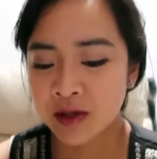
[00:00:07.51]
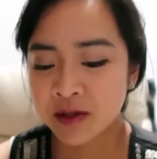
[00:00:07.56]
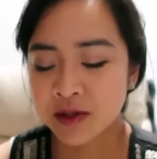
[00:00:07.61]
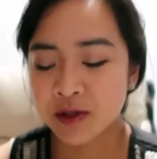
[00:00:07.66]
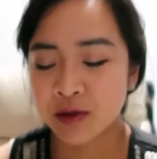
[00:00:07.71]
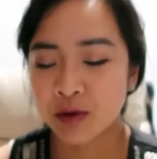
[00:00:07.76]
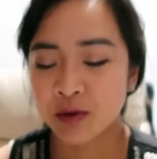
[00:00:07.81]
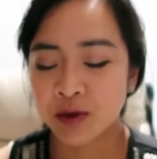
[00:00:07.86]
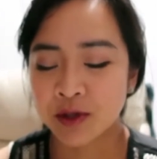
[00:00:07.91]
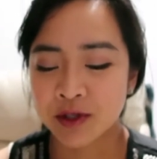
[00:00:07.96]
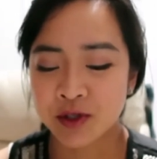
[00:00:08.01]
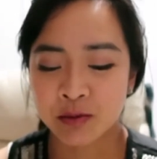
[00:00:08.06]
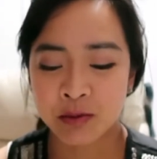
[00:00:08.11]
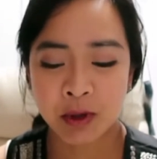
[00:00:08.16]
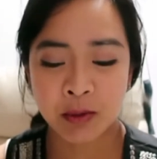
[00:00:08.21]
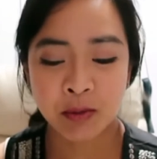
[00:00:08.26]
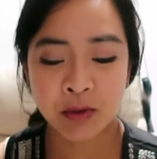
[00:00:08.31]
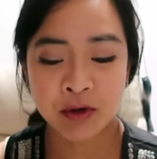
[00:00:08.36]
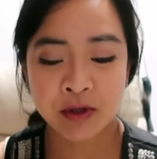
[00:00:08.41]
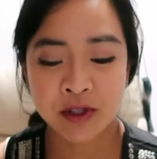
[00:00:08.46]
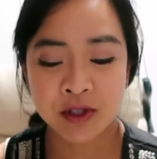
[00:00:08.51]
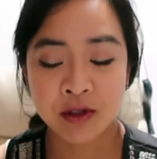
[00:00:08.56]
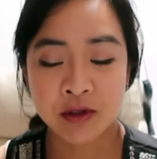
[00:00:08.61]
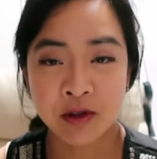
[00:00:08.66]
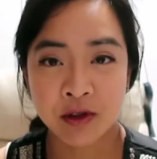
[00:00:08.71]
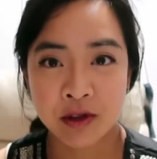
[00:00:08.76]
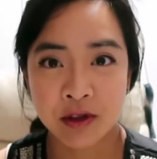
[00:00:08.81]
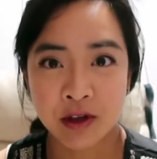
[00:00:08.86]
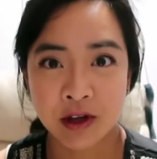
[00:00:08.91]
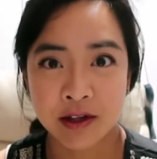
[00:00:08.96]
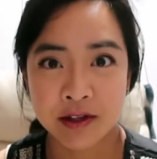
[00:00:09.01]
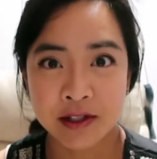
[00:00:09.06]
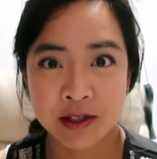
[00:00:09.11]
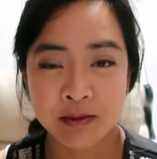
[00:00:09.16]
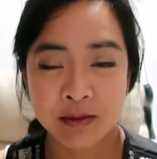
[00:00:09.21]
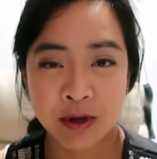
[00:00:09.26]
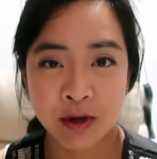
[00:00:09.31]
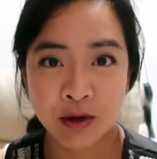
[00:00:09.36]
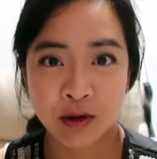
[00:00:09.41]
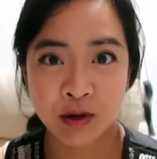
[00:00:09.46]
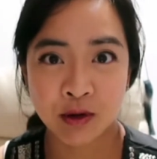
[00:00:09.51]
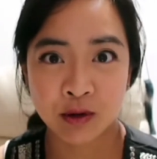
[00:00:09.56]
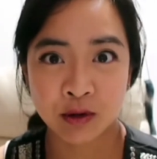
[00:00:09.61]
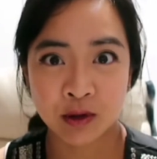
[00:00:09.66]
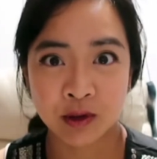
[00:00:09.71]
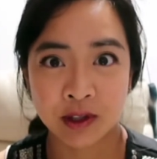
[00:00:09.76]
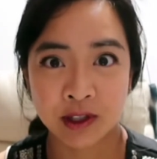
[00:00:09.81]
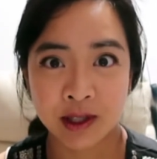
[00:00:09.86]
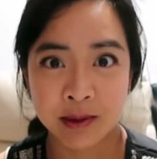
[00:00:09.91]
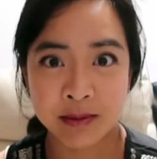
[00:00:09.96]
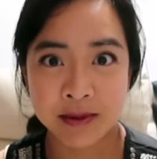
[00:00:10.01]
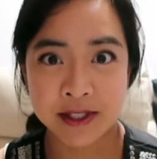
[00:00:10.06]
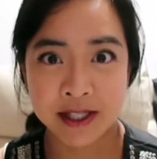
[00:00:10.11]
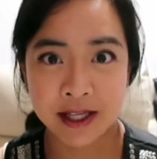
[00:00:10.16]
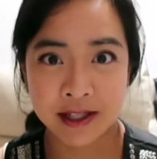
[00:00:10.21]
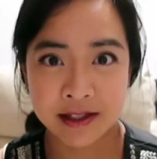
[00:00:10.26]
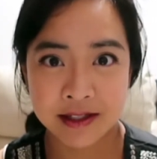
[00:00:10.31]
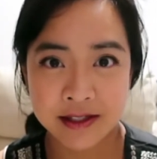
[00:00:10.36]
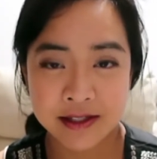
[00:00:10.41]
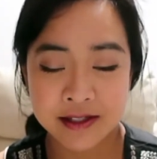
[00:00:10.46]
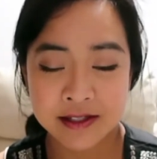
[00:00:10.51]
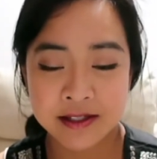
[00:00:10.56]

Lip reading: So these are my personal thoughts about LipSense,